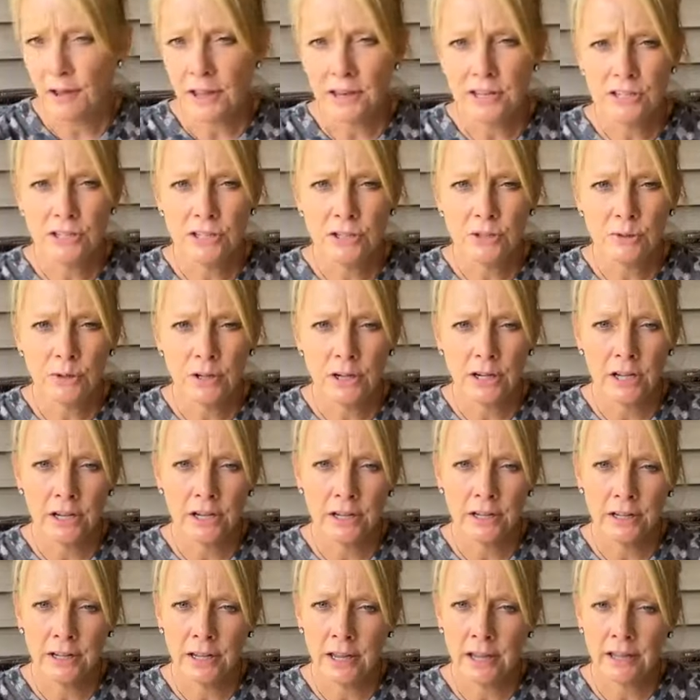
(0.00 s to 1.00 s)
if I do
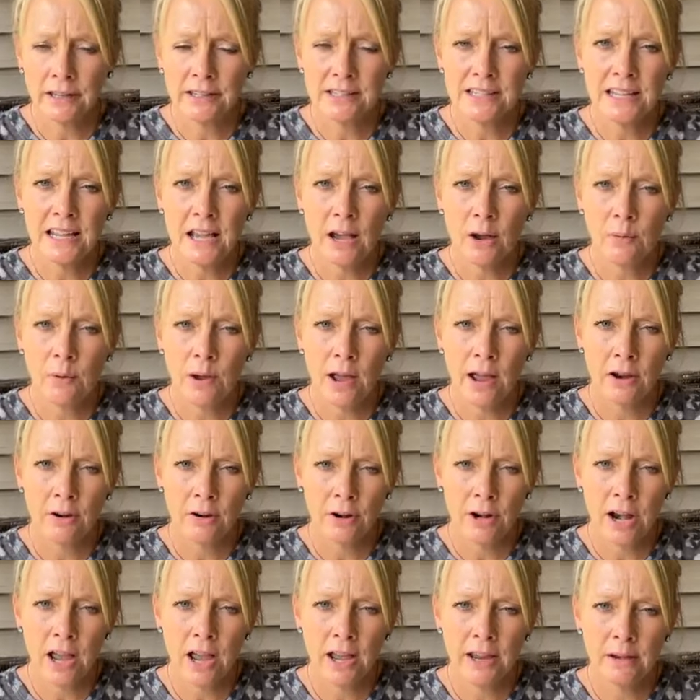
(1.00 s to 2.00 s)
a, a, DIY
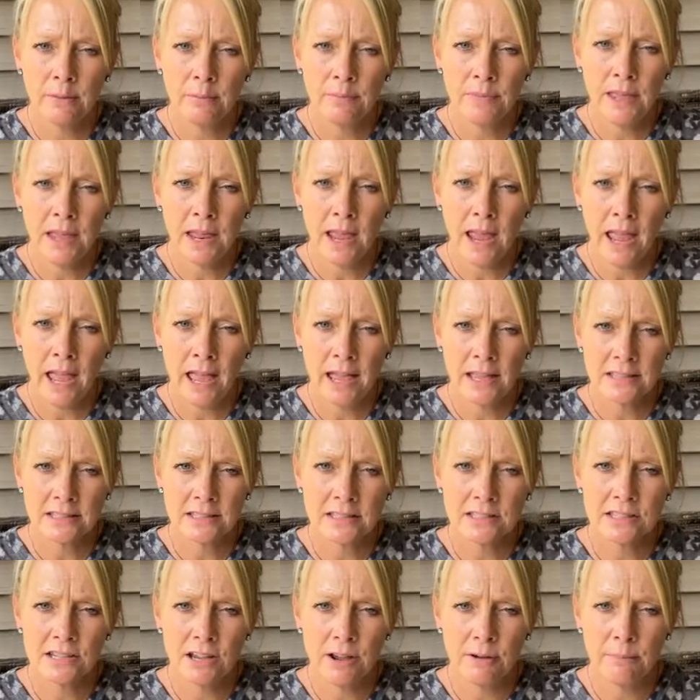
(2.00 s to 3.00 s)
or an item that
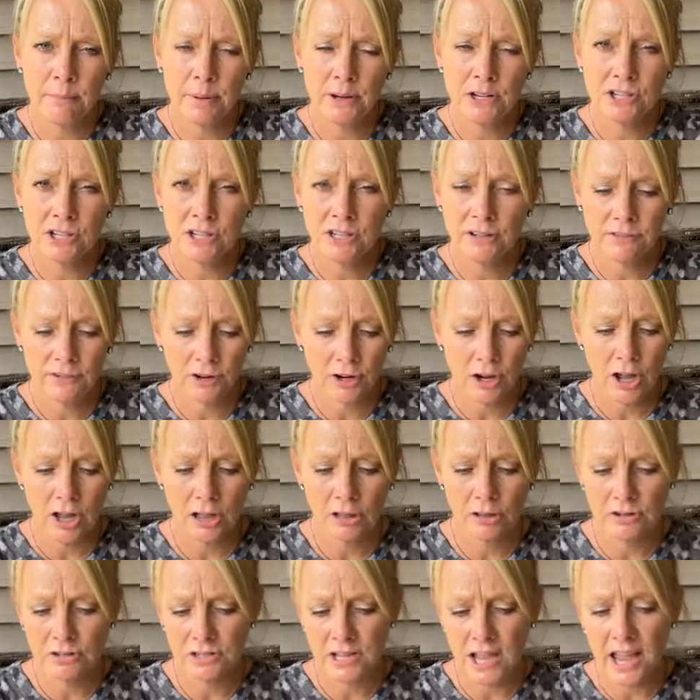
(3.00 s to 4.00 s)
has a bunch of different
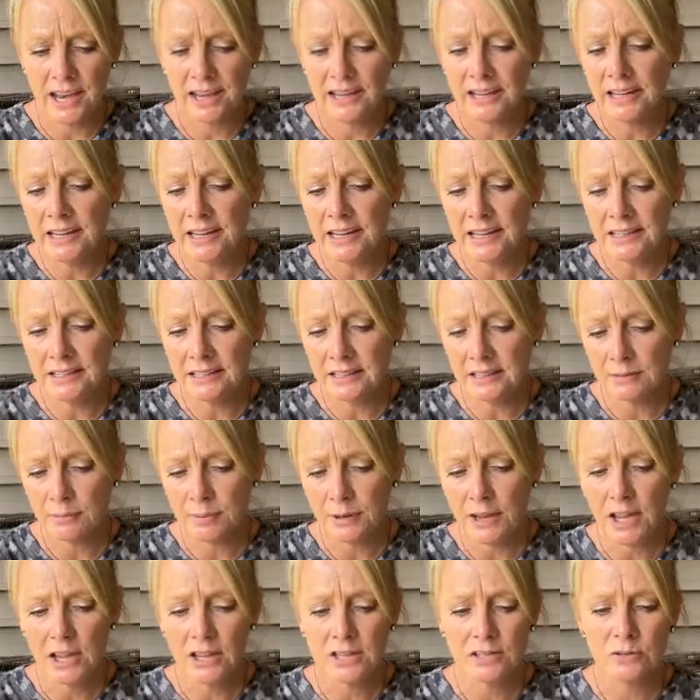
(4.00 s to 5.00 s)
colors, I need,
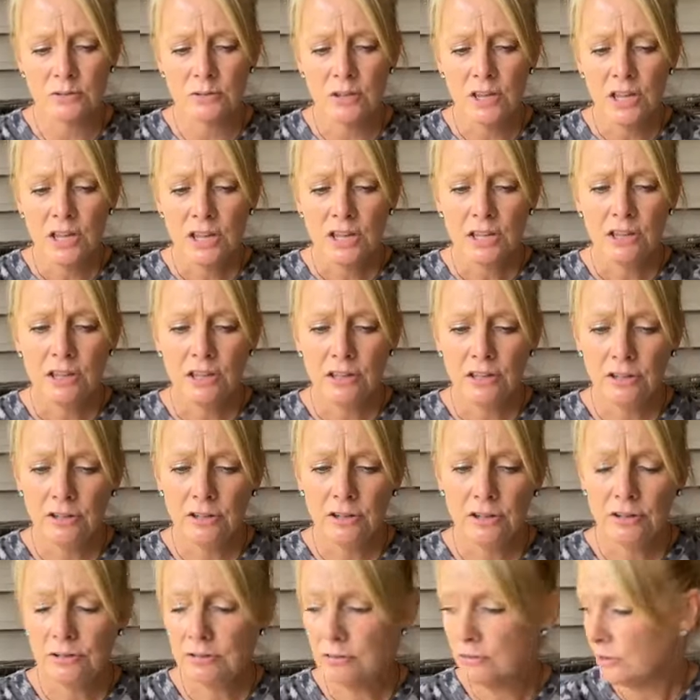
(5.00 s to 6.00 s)
because
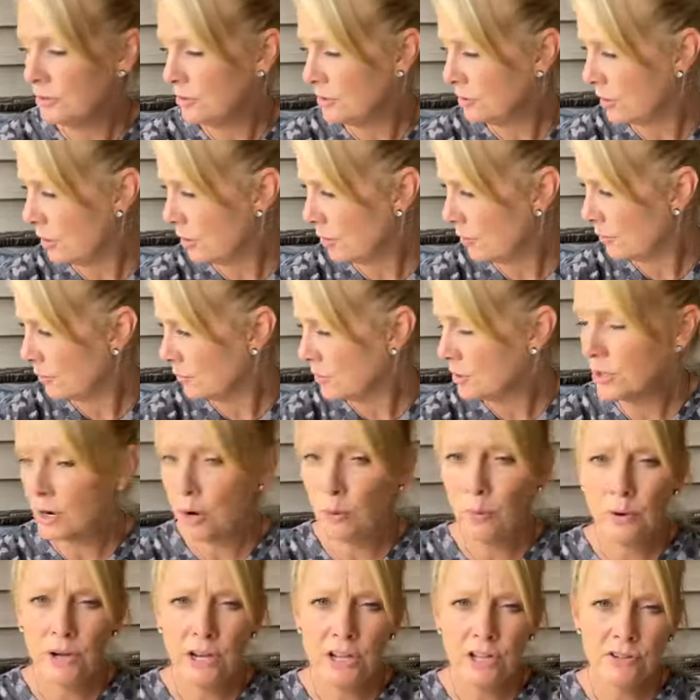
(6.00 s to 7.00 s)
you, don't you
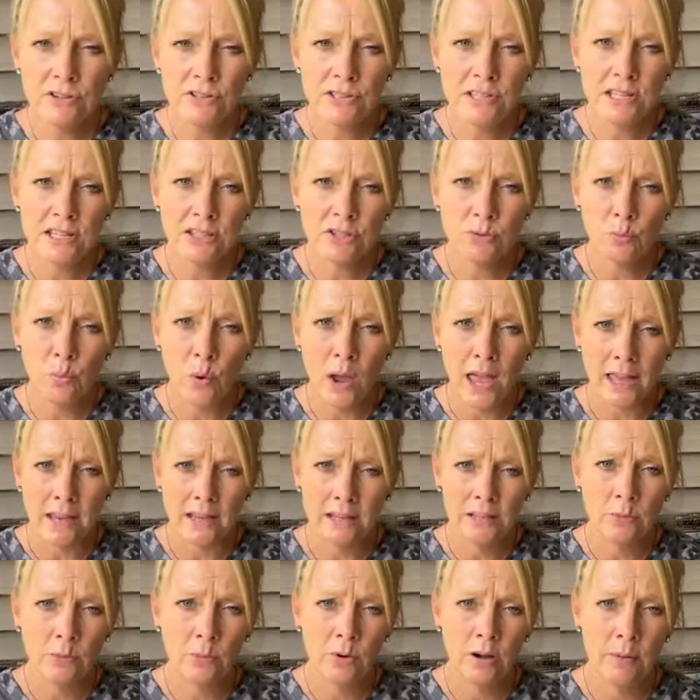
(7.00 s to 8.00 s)
don't want to use these
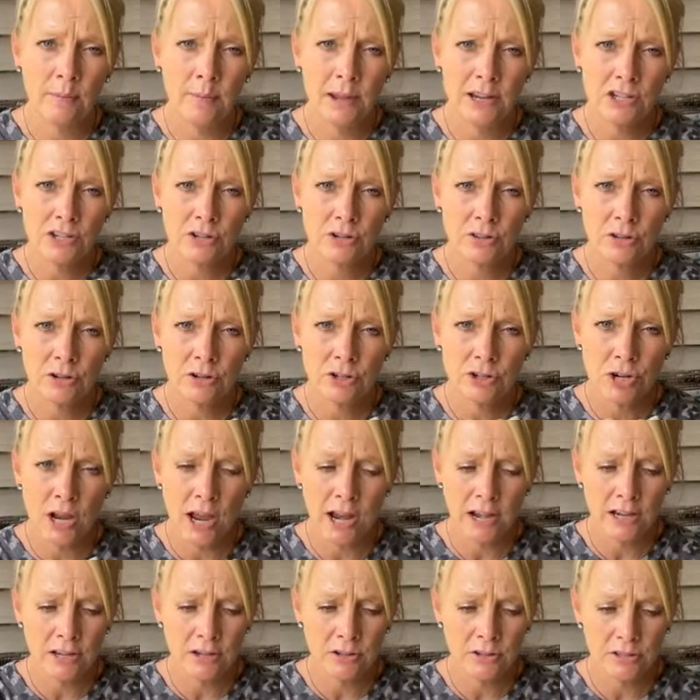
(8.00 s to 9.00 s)
wet. You want to make sure they're
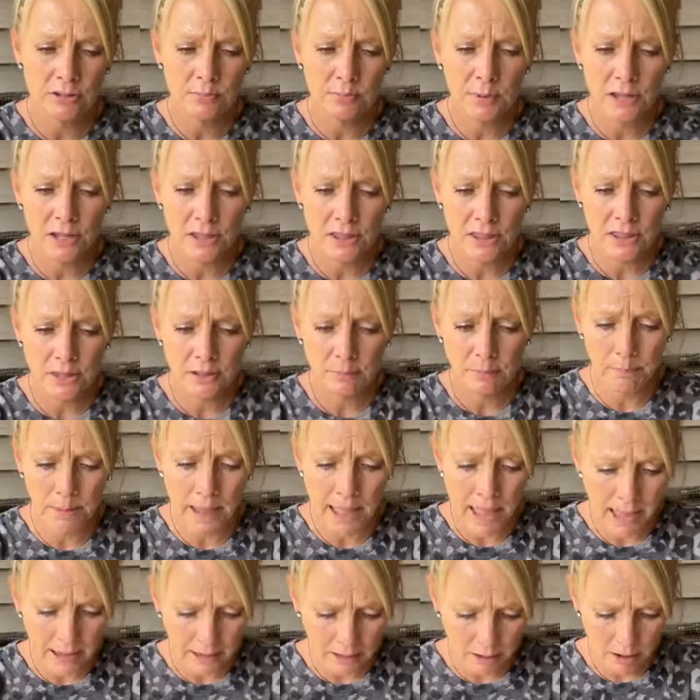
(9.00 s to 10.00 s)
dry to use. But the
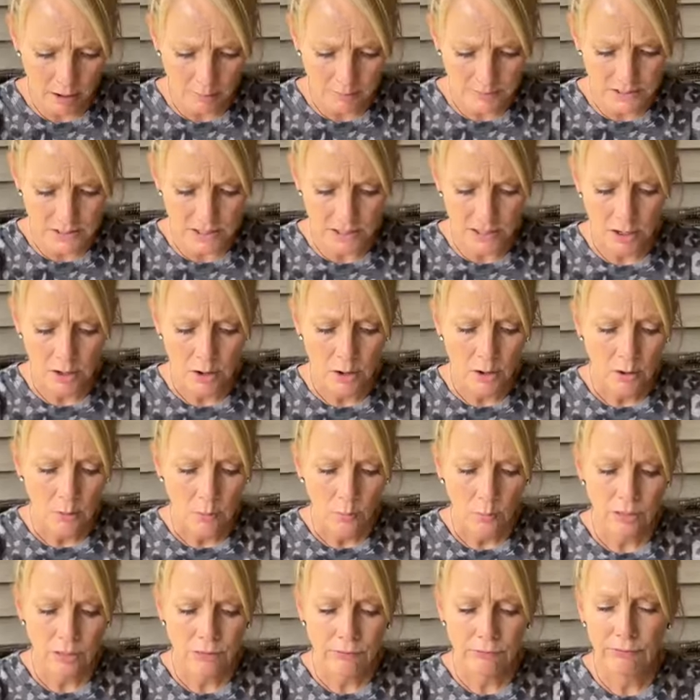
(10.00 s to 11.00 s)
pack comes
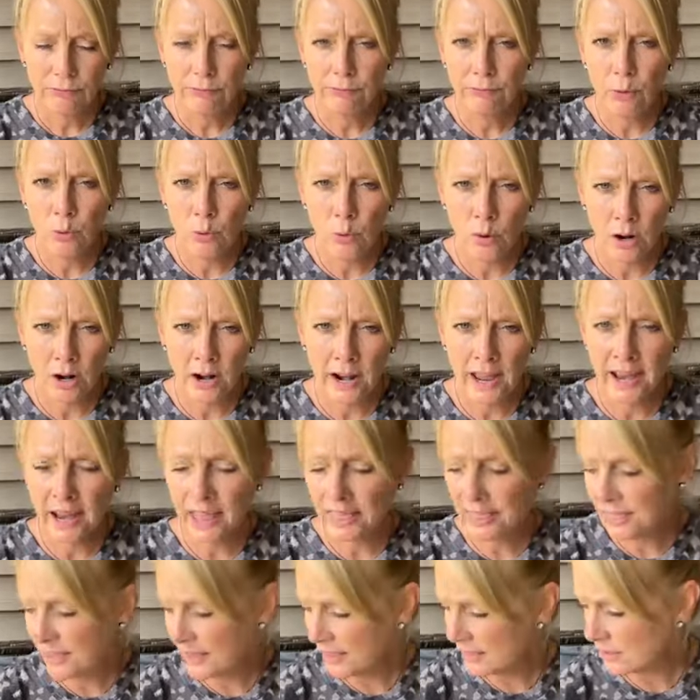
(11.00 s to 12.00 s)
with four,
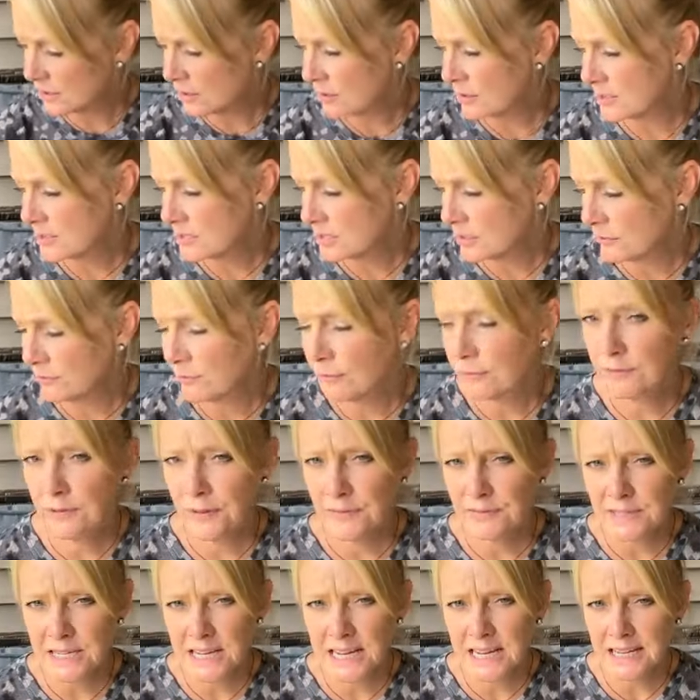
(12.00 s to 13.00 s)
and I think they're on sale for
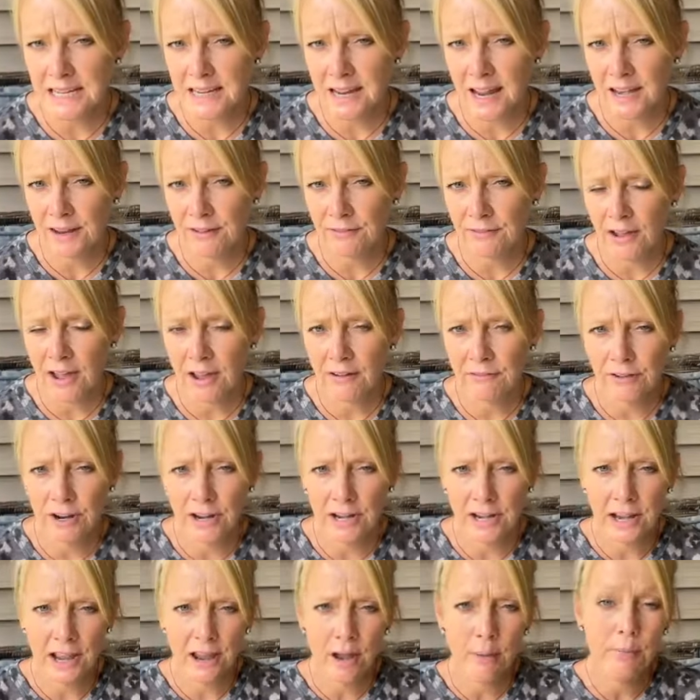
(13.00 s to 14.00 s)
fifteen ninety five
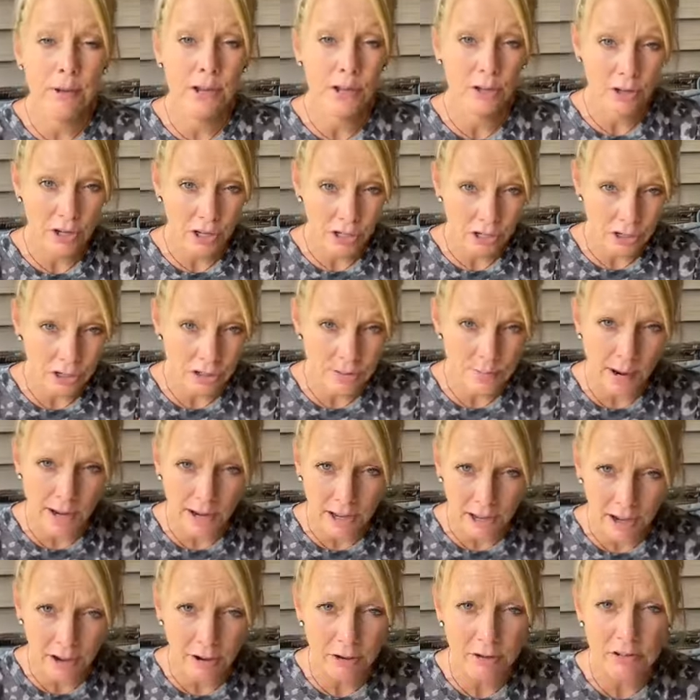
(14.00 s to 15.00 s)
right now. But you could use
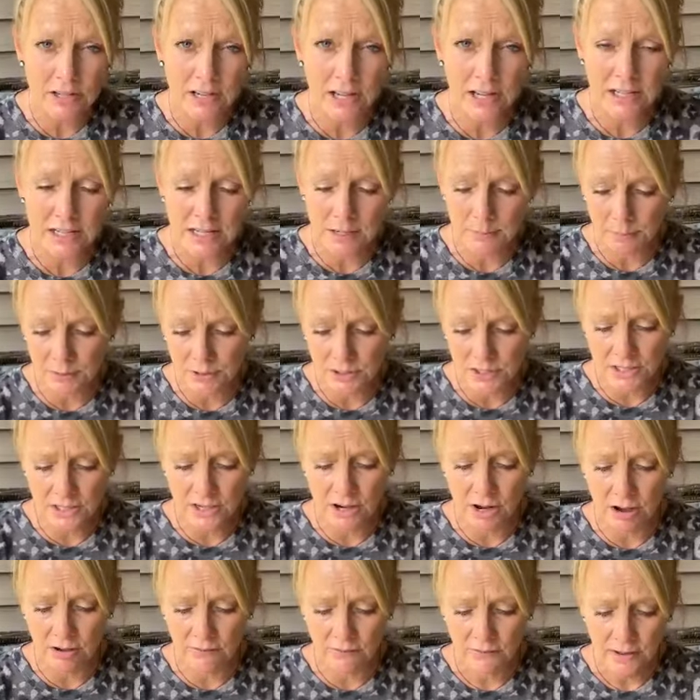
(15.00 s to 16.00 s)
my code and get ten
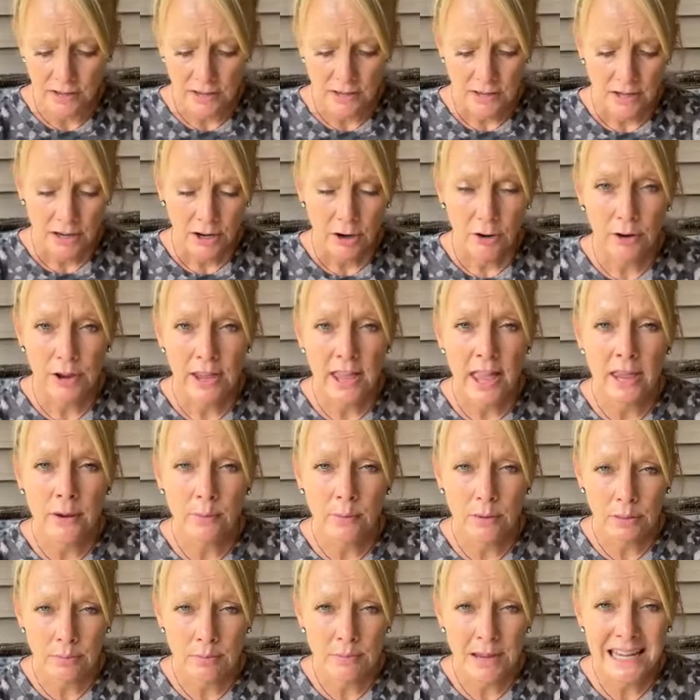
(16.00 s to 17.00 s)
percent off.
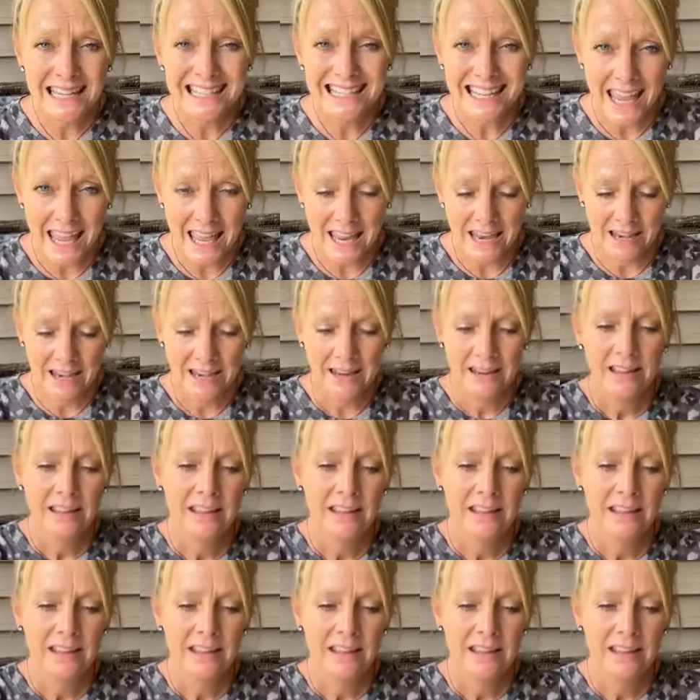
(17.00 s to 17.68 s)
Create with me ten.